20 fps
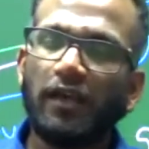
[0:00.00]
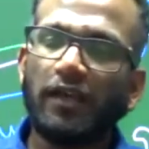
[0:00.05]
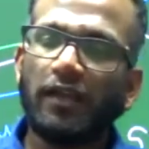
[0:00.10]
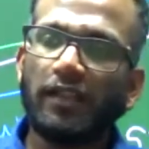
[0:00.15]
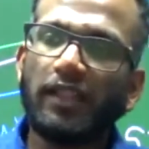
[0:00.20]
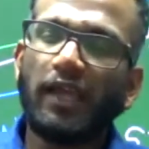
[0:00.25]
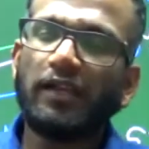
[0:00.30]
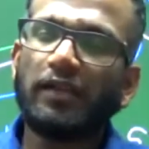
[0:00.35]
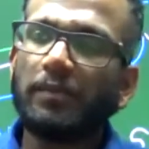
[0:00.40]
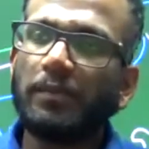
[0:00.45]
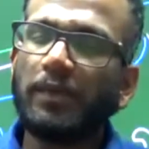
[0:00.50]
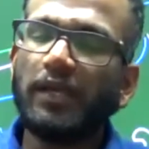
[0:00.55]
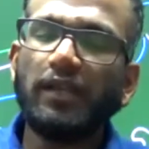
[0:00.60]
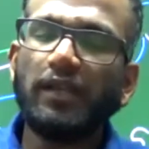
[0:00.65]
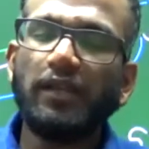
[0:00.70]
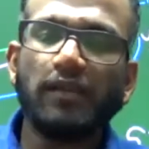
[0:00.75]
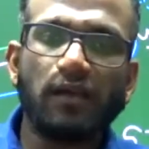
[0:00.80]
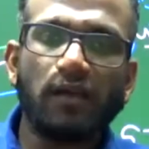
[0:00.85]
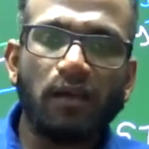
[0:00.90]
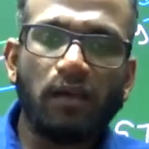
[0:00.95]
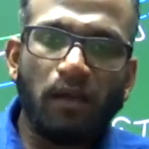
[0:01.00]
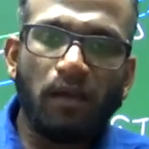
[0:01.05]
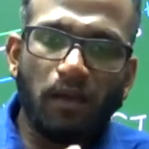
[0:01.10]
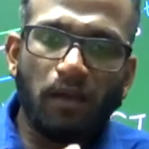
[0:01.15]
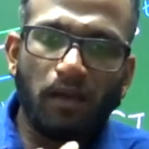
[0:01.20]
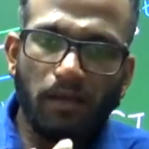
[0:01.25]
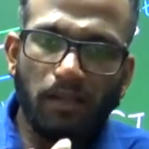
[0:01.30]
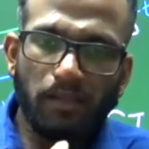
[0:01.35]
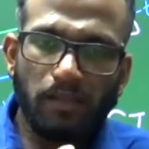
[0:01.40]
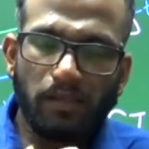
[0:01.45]
That means
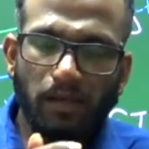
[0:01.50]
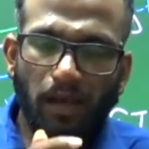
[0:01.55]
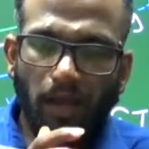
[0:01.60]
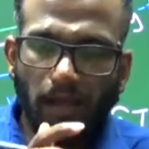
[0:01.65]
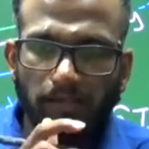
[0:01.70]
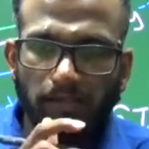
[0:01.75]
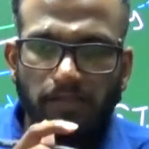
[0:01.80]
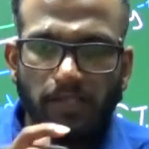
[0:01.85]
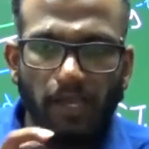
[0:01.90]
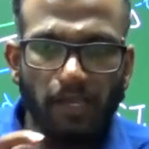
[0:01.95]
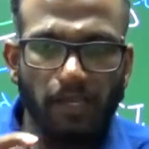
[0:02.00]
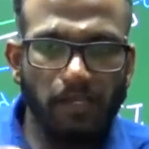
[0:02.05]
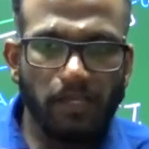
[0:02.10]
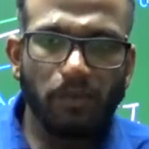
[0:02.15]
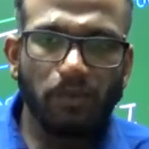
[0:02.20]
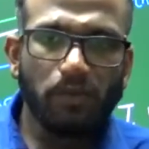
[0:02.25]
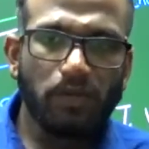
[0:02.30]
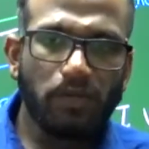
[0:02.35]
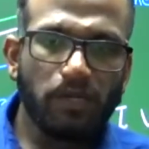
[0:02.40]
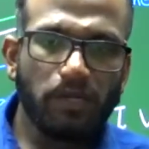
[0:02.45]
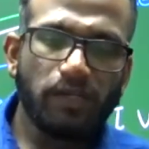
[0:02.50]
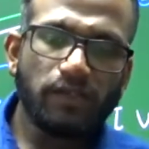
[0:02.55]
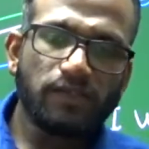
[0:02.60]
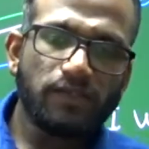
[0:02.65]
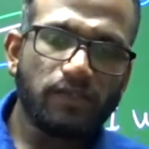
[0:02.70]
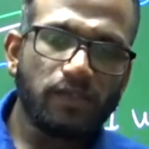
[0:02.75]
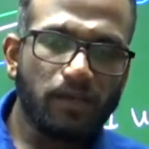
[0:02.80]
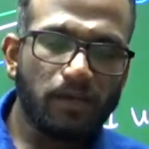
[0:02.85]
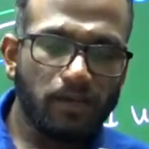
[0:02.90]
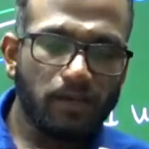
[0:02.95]
the Isaac Newton is
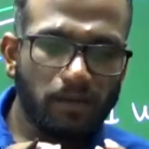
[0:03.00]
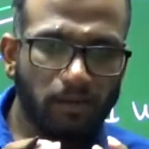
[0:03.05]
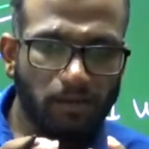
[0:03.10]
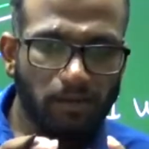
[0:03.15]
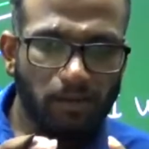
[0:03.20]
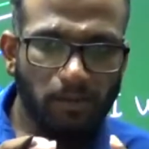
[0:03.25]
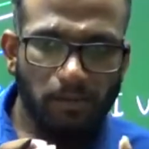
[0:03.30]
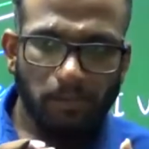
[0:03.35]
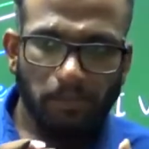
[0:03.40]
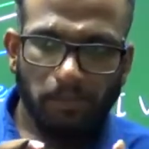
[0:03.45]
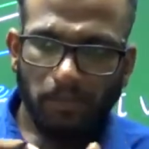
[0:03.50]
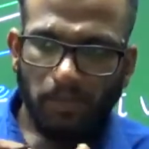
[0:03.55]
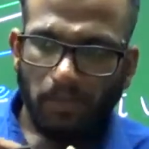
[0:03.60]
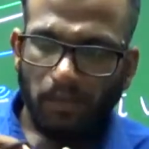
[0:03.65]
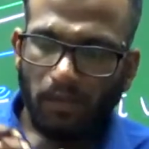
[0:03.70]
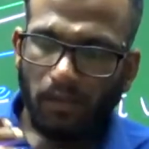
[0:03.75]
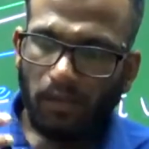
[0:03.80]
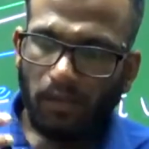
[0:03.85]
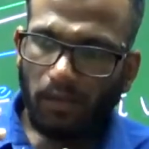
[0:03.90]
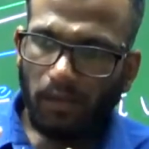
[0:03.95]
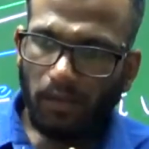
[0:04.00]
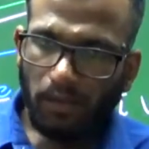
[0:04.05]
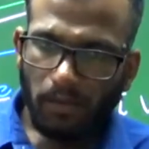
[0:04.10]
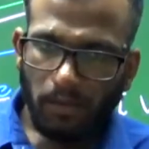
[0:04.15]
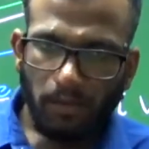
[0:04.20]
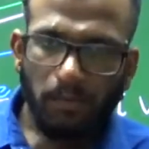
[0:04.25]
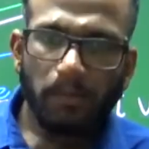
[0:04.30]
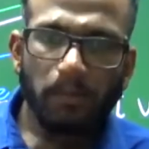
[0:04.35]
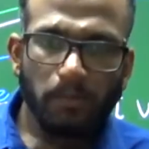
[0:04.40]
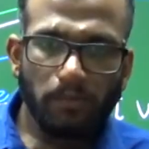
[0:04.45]
the
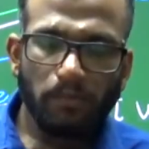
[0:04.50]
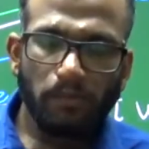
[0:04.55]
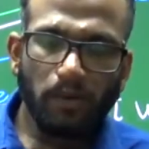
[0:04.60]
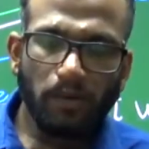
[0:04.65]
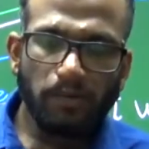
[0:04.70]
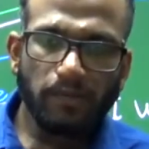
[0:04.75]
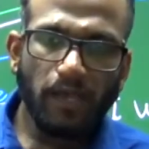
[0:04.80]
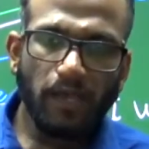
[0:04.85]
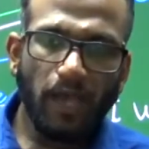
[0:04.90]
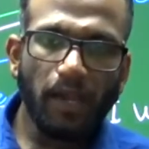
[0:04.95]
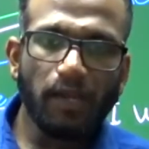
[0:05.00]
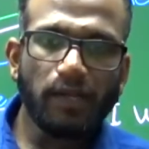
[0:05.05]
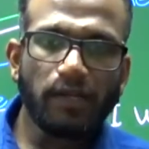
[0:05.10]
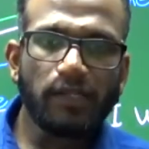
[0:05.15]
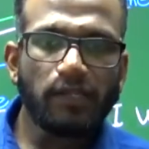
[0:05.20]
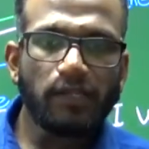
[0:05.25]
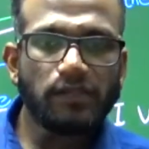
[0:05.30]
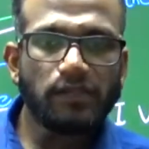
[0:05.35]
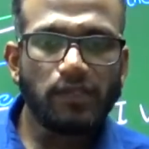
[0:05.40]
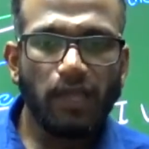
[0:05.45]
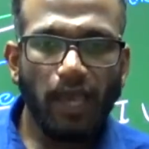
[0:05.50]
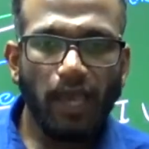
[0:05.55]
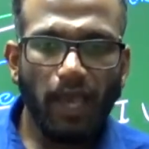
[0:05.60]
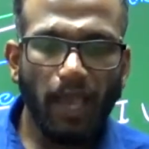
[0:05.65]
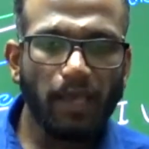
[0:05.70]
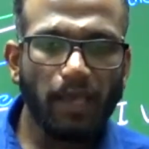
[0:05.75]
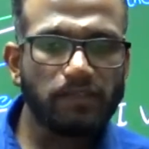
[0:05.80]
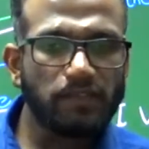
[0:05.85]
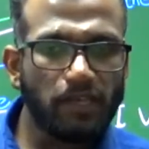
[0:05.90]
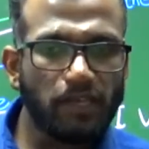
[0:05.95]
scientist
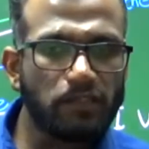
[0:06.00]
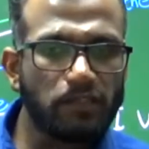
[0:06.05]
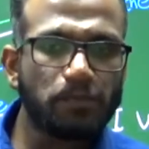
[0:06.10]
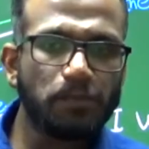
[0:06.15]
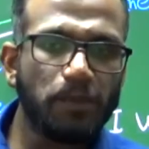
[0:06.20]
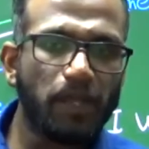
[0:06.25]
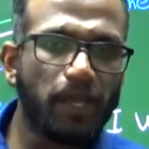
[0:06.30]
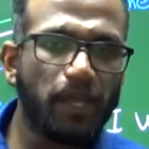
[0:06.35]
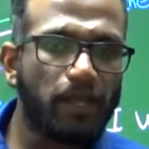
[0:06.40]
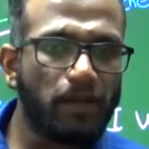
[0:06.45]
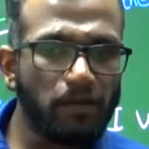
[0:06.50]
has explained